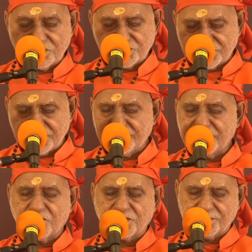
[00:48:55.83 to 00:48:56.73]

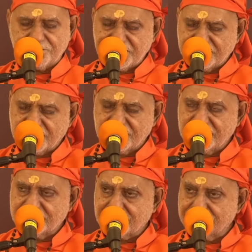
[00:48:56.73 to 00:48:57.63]
or
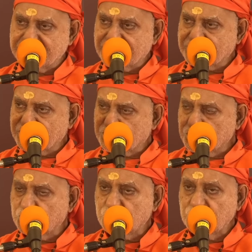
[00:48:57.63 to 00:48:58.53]
repeatedly subjected
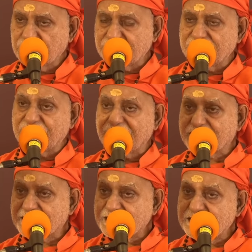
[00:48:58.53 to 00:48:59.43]
to the
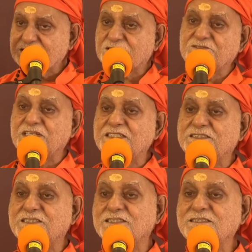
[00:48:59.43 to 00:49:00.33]
vagaries of
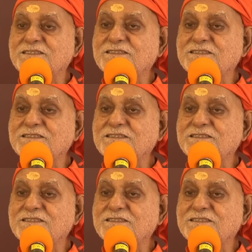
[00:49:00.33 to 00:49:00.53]
nature.